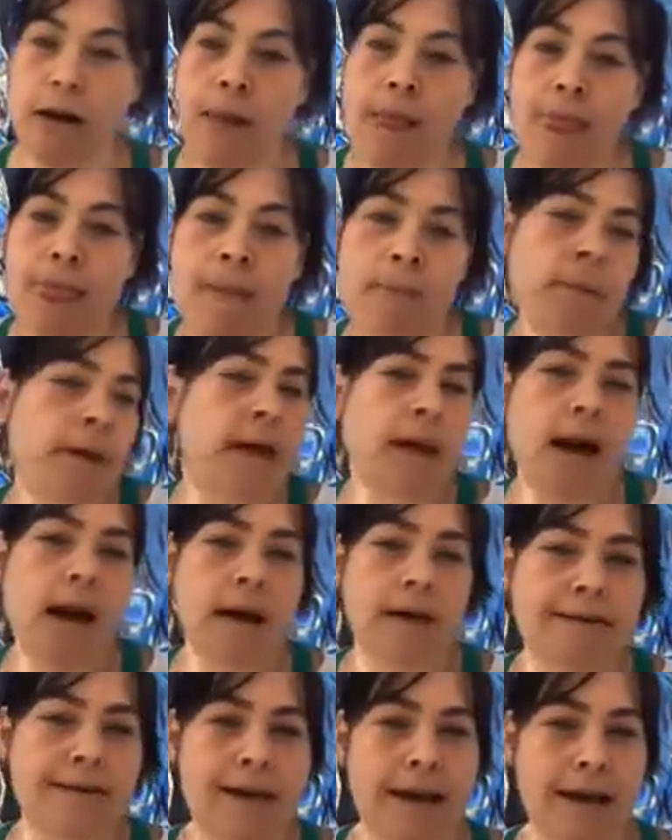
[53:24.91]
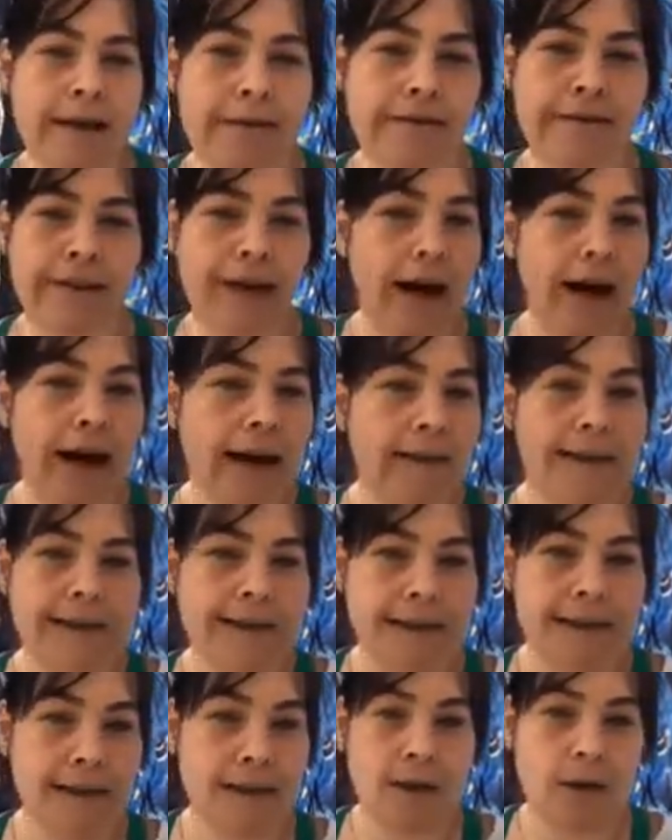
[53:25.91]
Peacocks can't fly. Yeah.
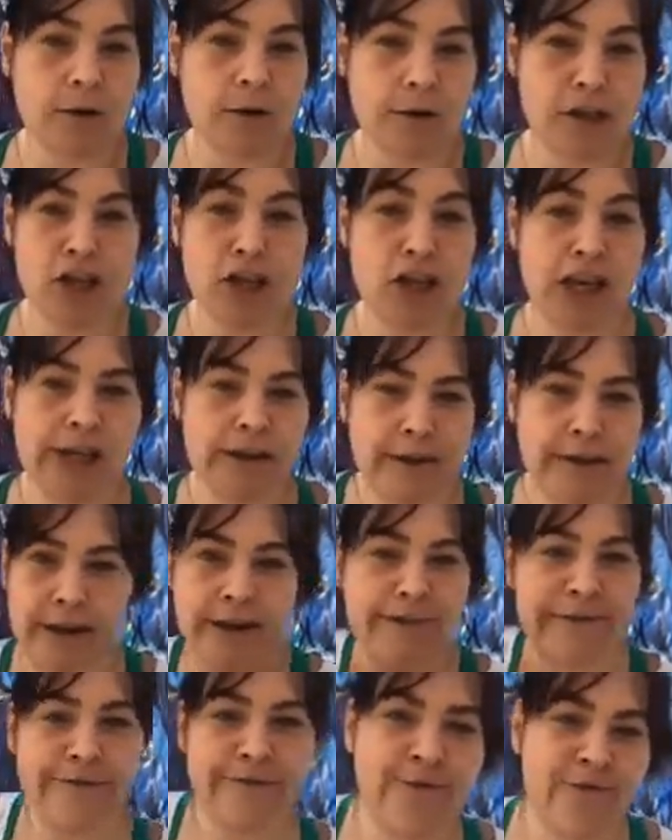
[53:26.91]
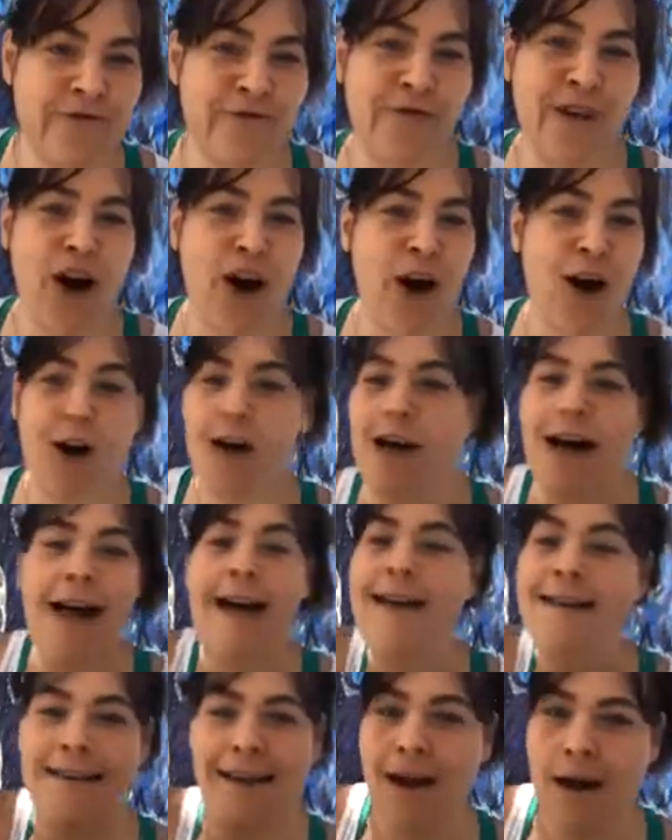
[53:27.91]
That's a load of shit. They fall
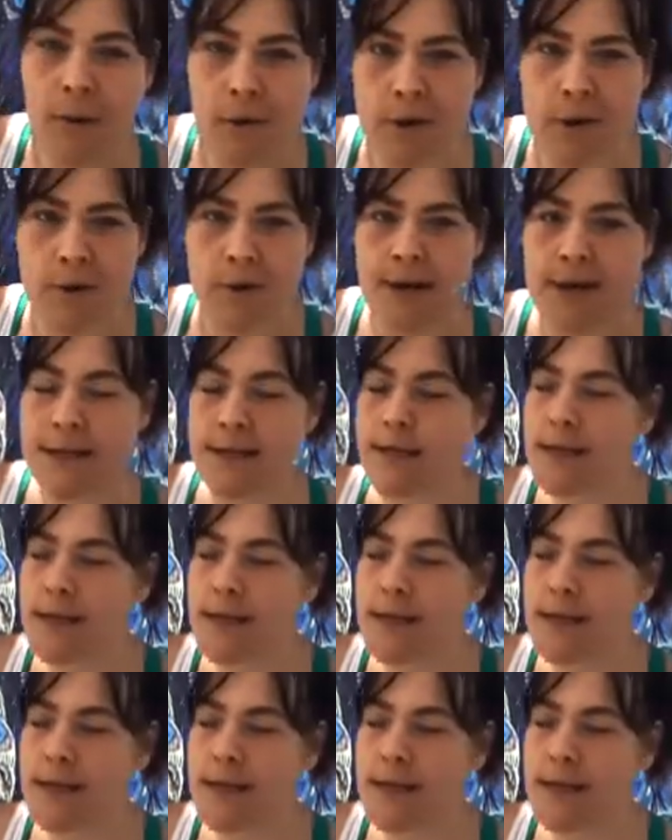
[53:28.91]
and not with grace.